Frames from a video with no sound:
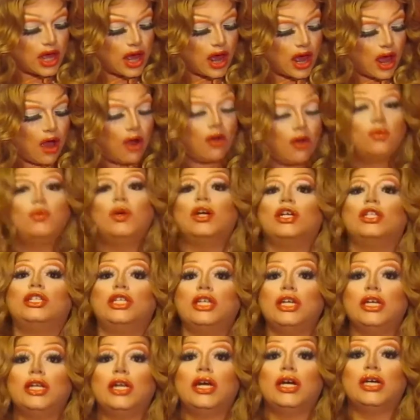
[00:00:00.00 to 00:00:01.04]
I would wear
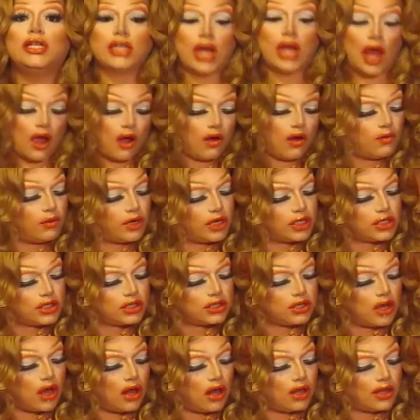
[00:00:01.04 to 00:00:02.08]
Tina's. I would wear
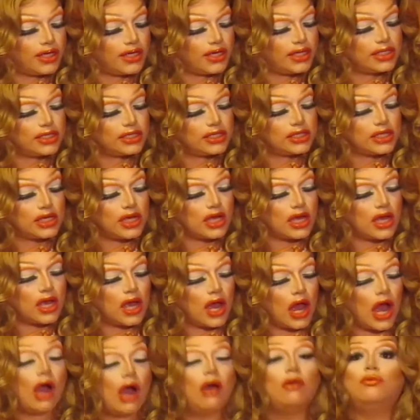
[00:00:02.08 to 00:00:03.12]
Denali's.
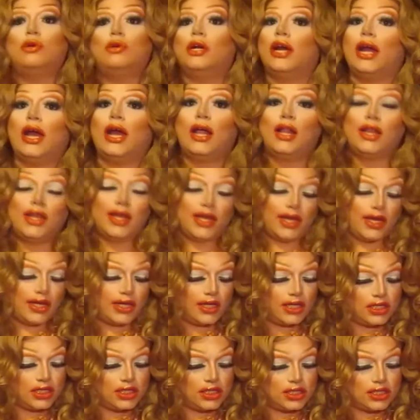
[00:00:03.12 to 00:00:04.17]
I would wear
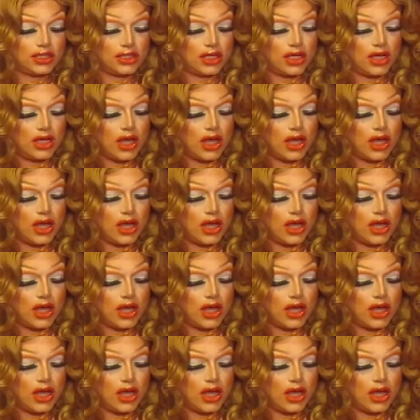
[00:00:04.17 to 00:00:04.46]
Elliot's.